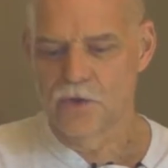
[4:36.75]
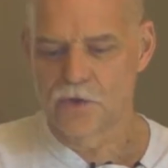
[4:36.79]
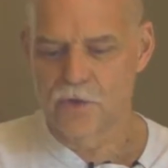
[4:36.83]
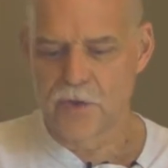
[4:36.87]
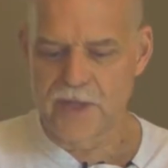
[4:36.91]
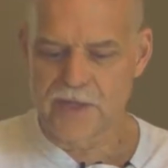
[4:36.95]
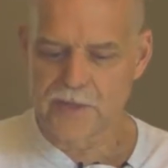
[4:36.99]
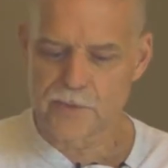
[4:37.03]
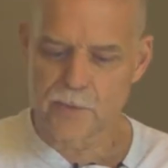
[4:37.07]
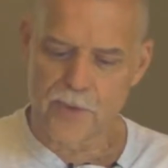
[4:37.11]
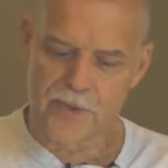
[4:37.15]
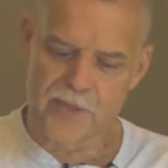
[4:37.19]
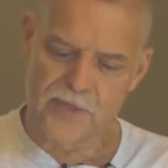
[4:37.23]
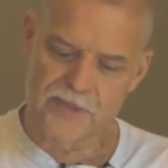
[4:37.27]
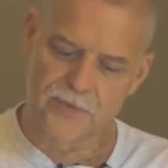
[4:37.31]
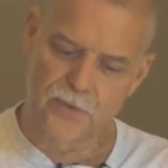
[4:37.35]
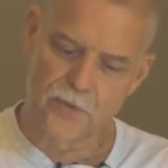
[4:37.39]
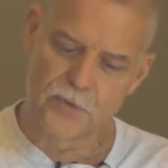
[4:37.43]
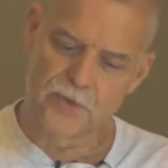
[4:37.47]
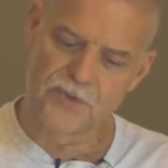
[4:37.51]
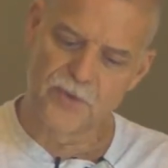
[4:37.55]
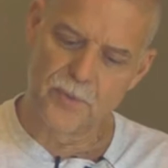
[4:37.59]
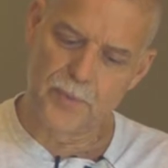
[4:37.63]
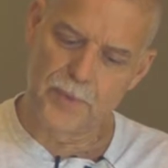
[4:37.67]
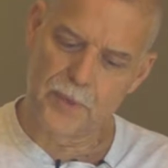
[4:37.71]
So that's why these
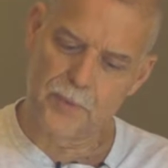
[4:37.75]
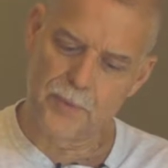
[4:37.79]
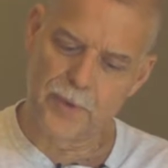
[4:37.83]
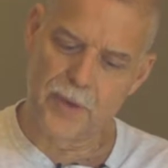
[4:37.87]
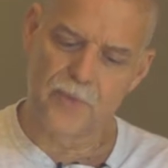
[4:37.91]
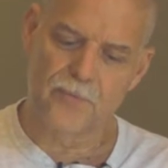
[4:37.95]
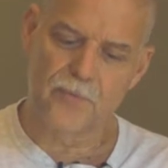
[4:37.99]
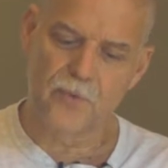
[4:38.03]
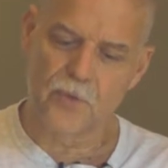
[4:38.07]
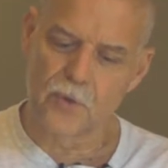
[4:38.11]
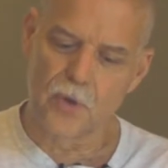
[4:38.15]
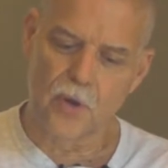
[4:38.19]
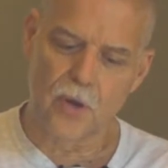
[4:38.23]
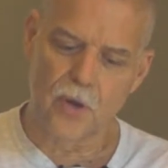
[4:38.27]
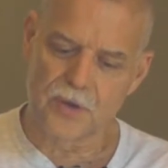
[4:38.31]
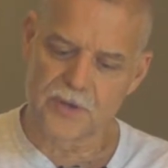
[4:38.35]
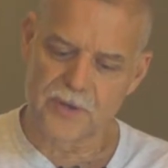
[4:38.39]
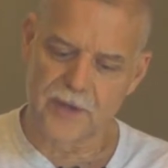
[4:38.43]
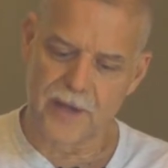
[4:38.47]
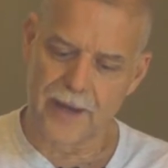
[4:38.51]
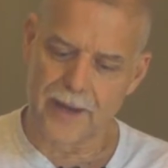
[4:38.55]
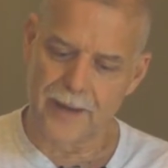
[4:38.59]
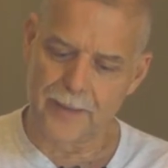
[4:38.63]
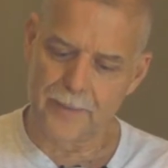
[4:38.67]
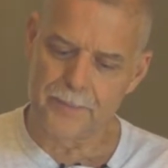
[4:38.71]
floors have been around for a
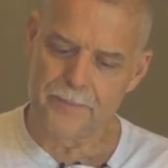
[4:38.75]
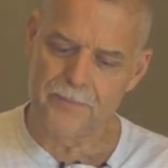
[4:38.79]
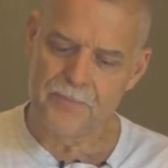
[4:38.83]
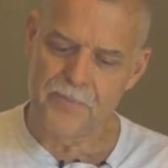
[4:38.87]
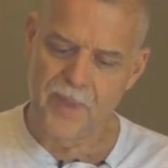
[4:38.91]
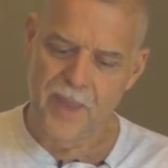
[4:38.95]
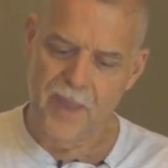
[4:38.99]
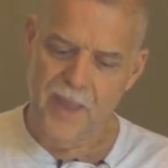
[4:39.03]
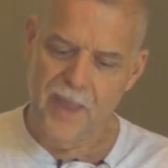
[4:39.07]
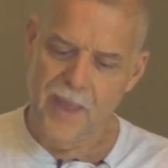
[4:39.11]
long time.